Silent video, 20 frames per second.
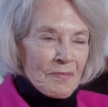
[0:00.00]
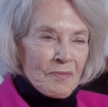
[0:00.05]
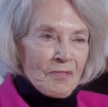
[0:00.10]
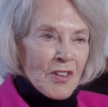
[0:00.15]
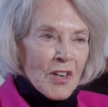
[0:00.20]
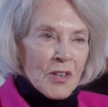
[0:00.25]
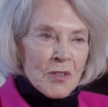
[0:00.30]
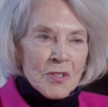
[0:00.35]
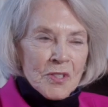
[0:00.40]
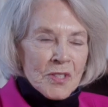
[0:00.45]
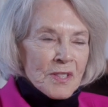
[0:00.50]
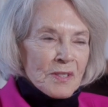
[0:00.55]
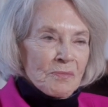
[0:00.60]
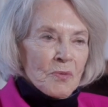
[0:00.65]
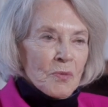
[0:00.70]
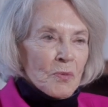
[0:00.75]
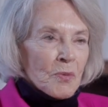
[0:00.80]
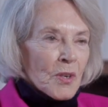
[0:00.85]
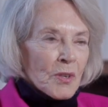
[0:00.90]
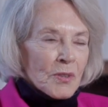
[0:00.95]
folks
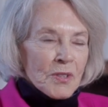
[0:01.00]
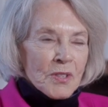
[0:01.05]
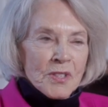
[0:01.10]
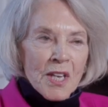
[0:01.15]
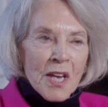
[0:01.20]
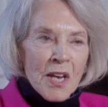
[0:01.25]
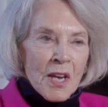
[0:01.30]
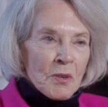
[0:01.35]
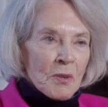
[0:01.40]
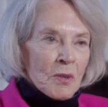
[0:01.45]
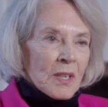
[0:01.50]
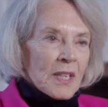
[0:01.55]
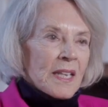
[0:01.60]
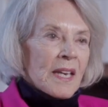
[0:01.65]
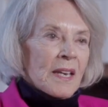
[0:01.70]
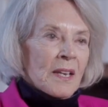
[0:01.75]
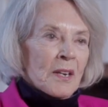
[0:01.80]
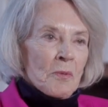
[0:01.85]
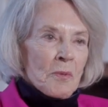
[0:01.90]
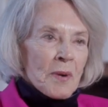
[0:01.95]
were
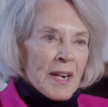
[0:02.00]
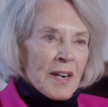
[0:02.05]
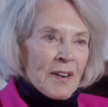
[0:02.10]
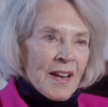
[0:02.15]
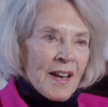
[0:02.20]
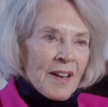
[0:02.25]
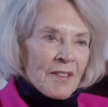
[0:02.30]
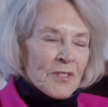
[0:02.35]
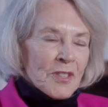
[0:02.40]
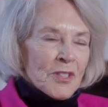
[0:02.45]
totally unaware of.